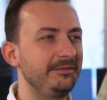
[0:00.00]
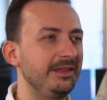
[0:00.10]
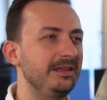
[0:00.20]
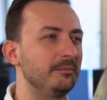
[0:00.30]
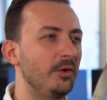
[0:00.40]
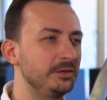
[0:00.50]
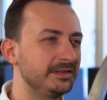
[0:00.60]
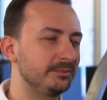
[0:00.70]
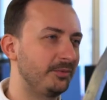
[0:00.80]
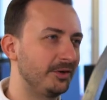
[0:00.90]
the most
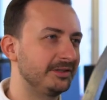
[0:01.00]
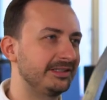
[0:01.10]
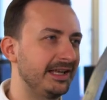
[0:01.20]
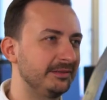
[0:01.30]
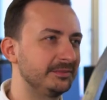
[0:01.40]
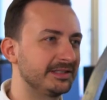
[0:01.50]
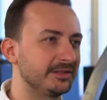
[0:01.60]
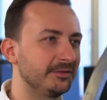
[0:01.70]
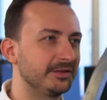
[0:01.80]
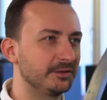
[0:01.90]
important elements
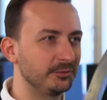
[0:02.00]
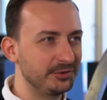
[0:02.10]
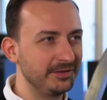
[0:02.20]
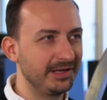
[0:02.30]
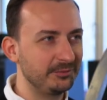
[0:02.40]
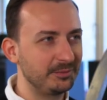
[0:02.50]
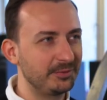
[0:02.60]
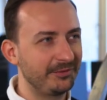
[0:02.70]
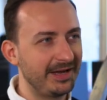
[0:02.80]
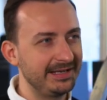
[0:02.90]
of the solution that we're
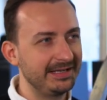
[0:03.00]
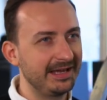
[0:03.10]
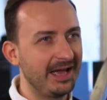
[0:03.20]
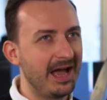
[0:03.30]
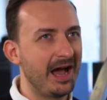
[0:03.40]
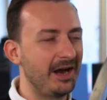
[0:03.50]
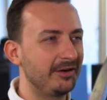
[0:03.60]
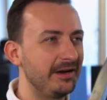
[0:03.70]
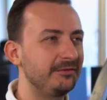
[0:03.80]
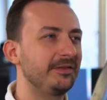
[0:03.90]
providing are
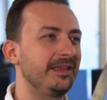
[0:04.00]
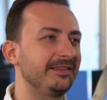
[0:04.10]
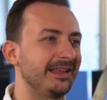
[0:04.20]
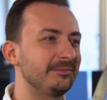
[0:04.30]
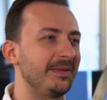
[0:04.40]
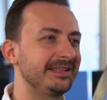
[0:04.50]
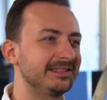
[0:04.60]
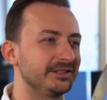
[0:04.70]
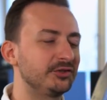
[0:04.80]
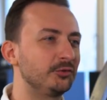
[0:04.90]
everything that makes
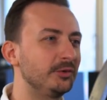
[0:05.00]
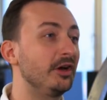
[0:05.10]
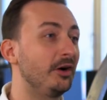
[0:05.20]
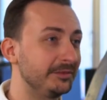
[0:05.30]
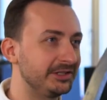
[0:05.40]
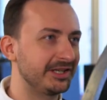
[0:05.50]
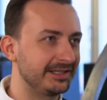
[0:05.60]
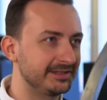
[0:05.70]
it a truly omni-channel